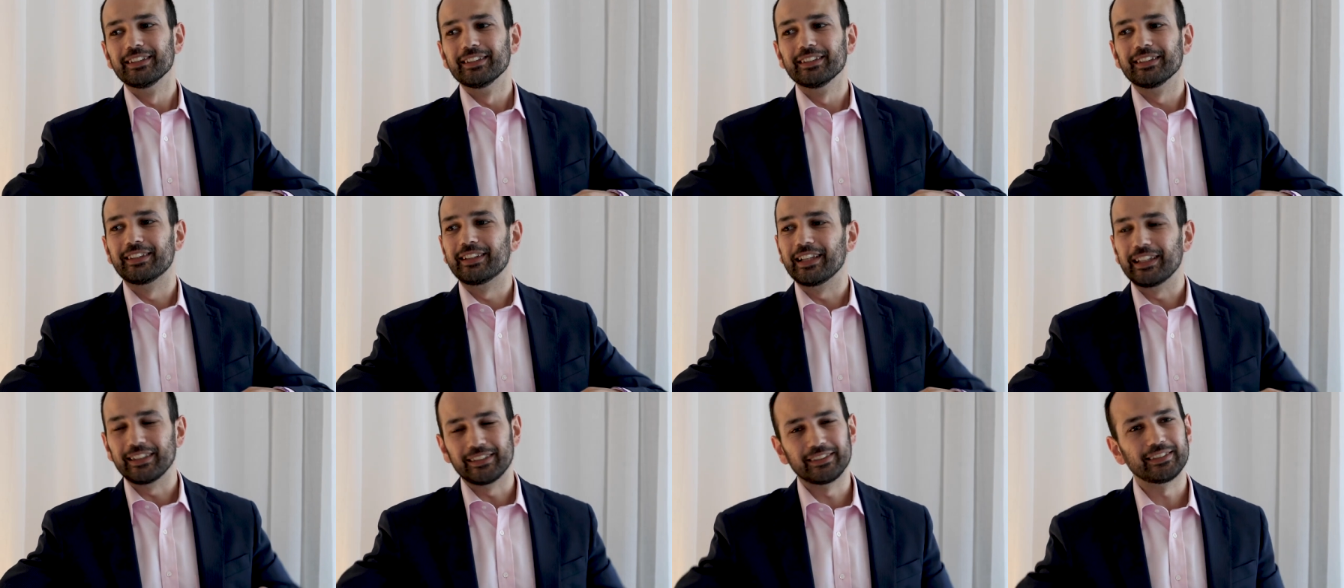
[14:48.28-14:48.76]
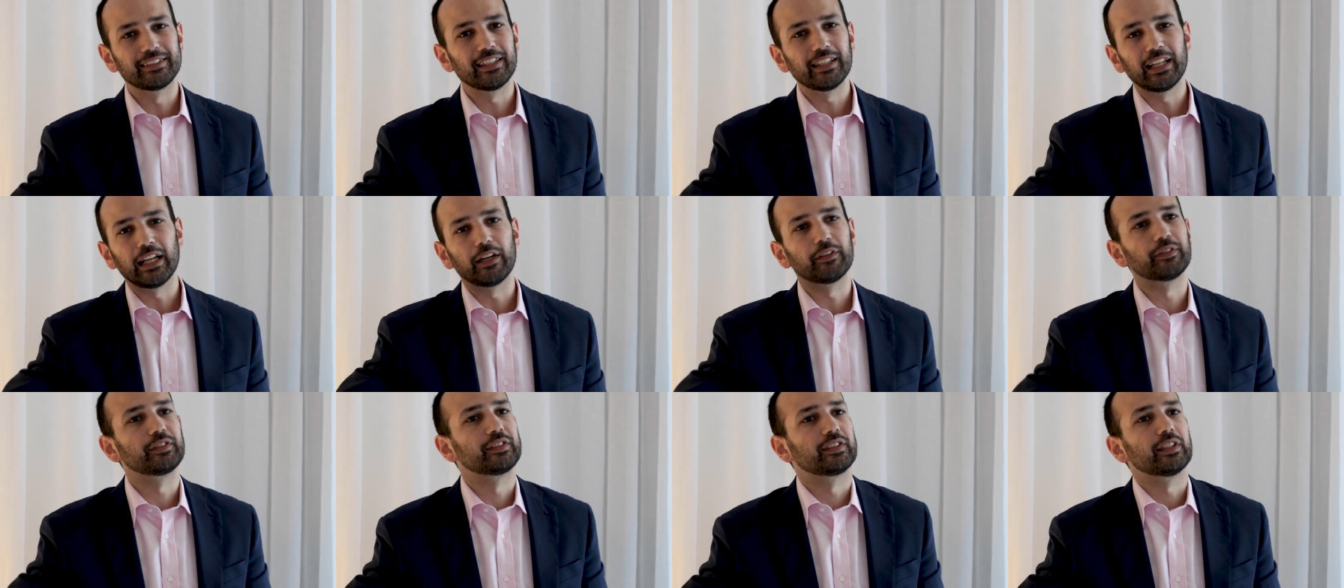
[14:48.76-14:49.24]
they still
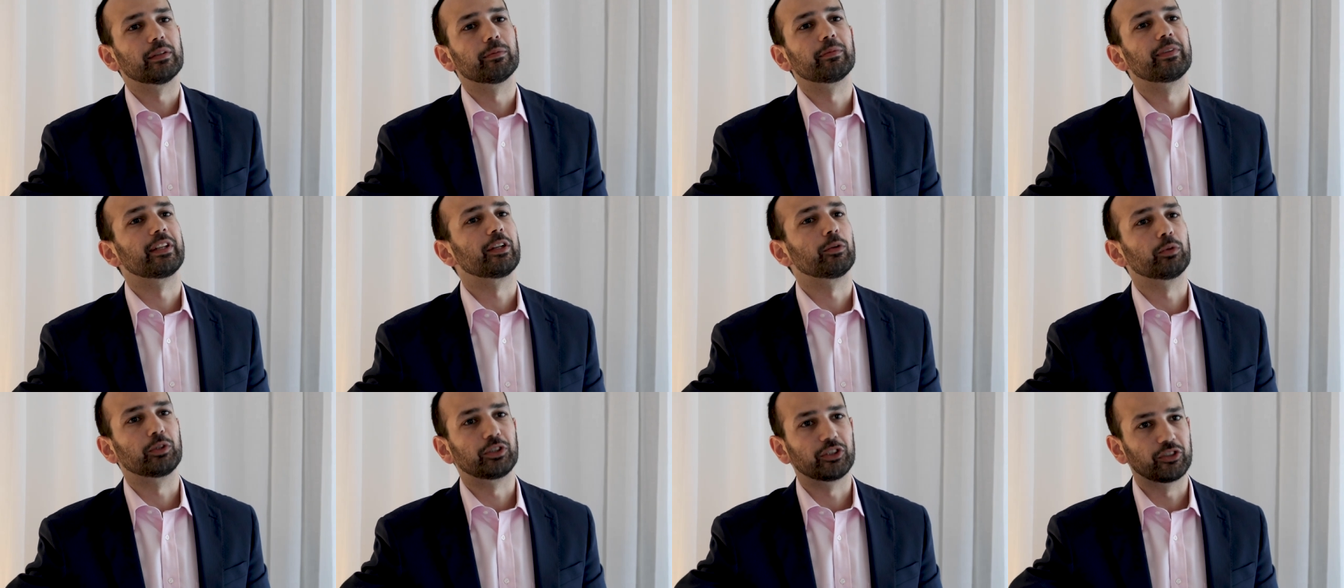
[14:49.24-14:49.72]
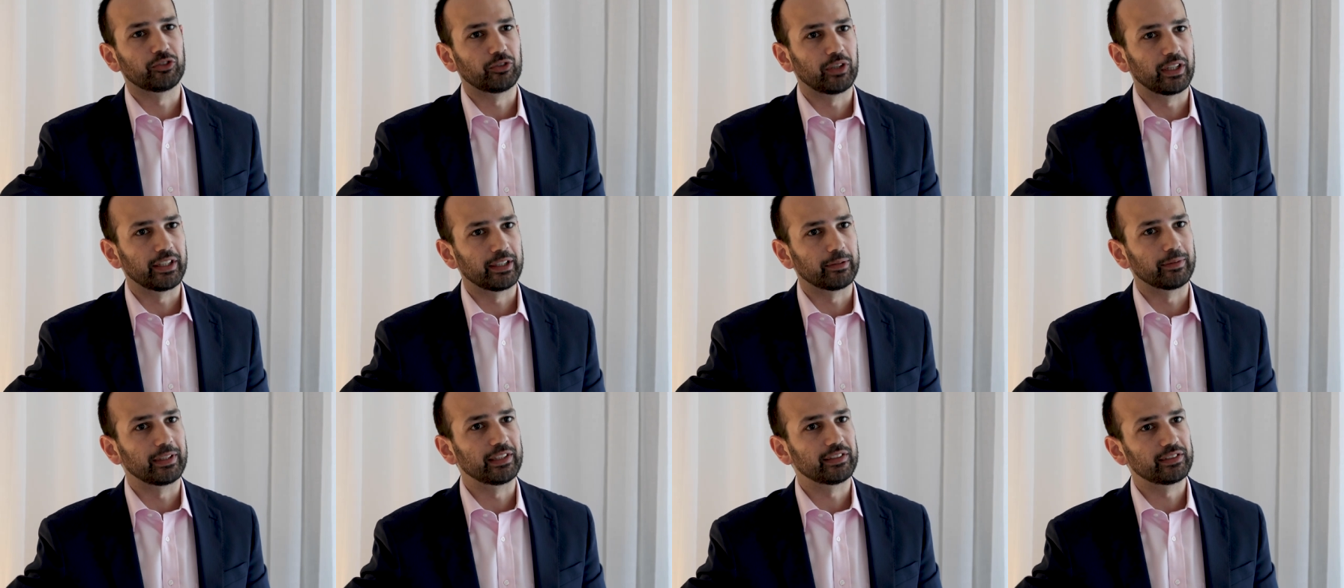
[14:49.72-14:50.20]
have something which is
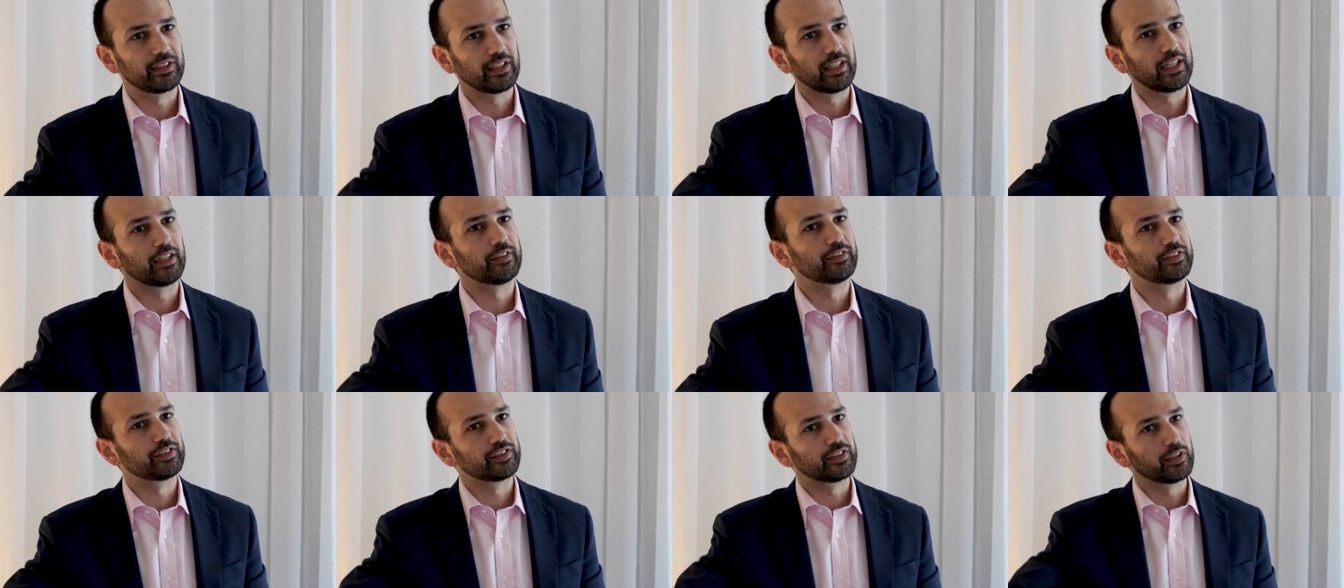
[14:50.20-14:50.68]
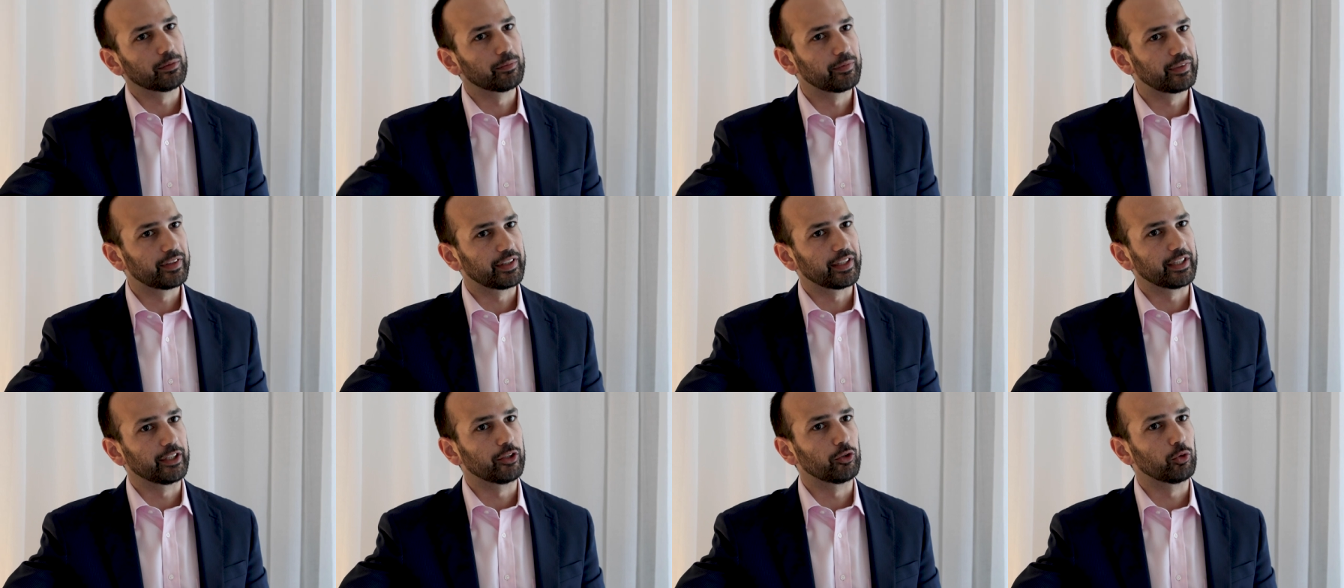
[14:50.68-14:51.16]
random. They still have
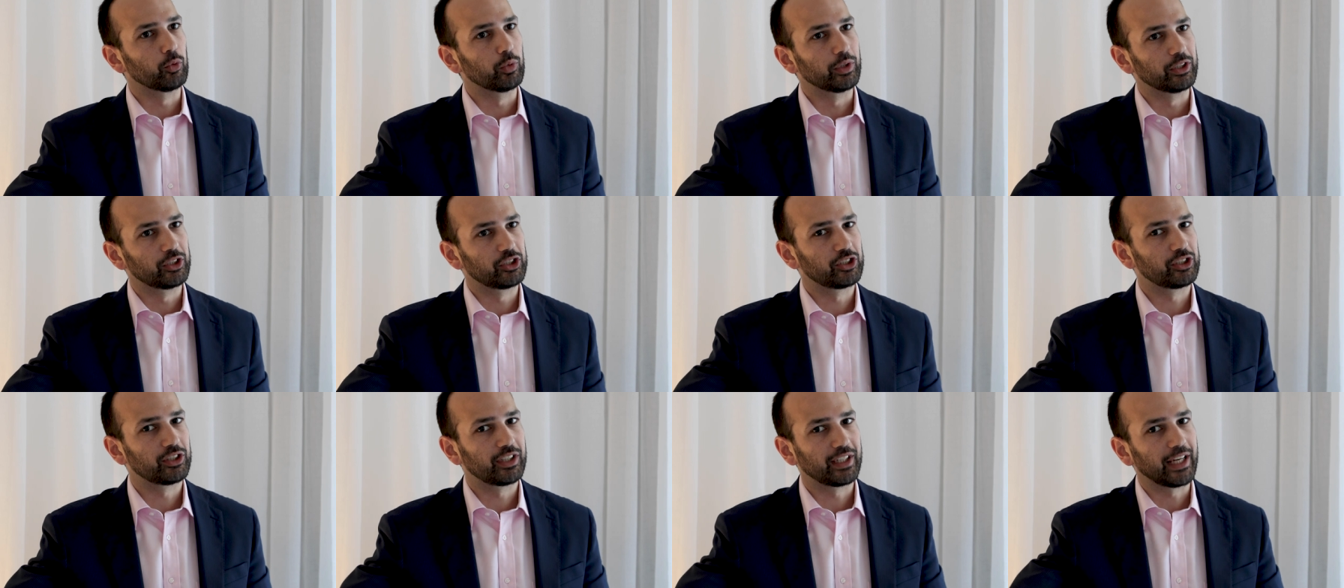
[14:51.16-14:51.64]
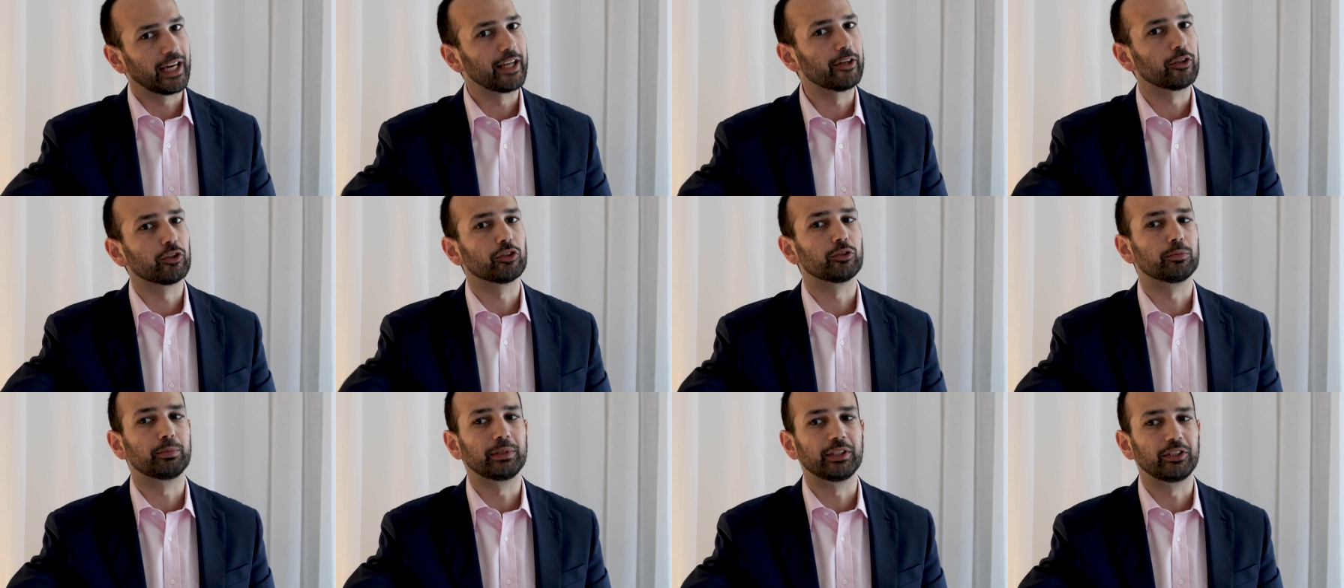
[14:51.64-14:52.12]
something which
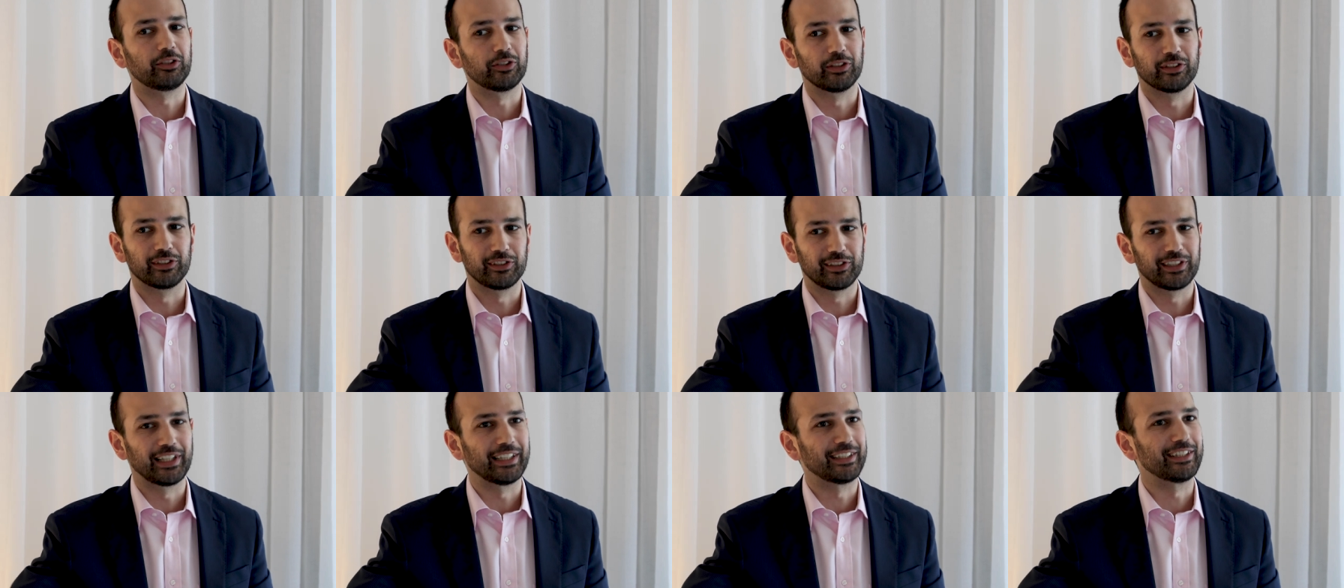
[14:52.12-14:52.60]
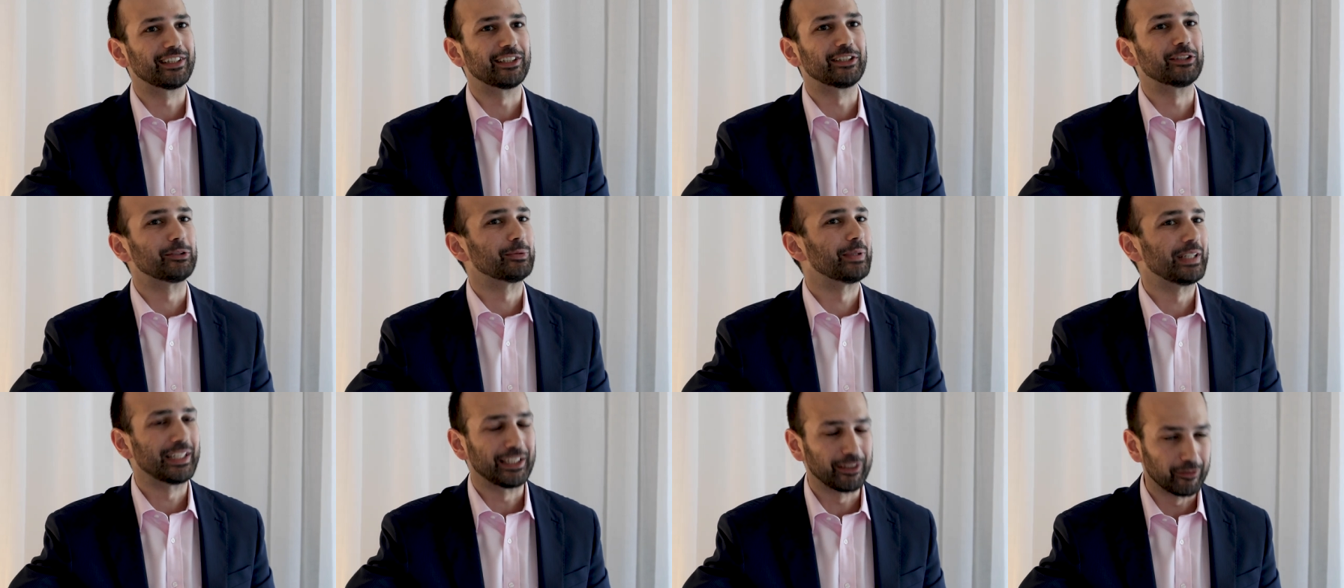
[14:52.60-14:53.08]
cannot be translated
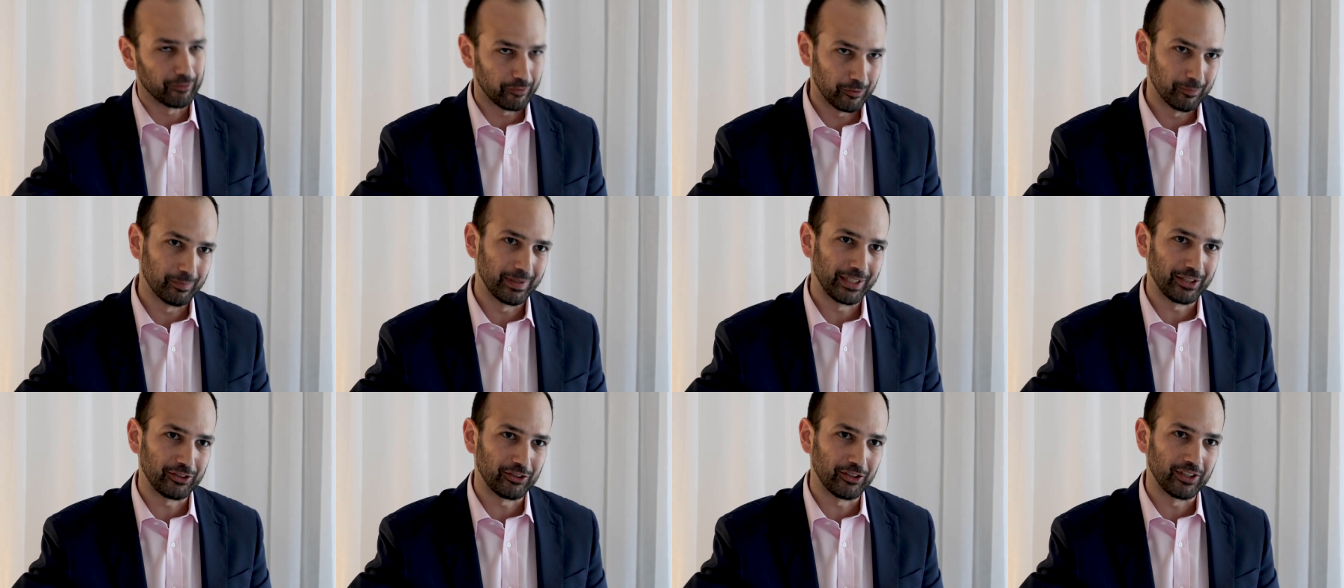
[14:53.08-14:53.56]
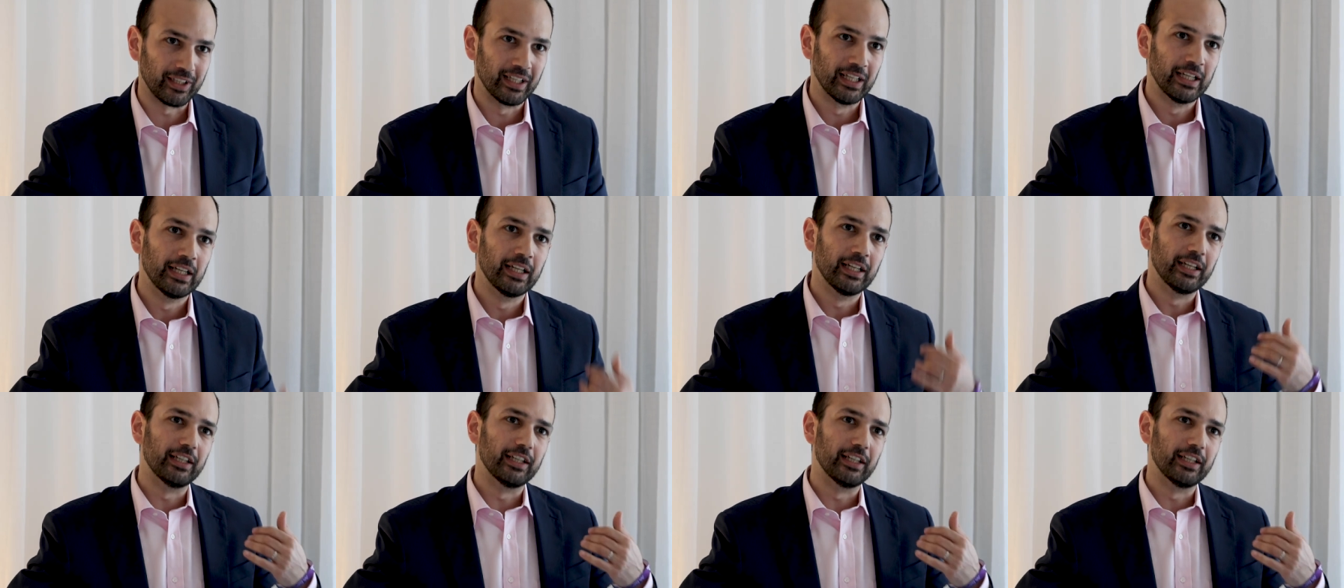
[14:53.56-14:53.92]
into any information.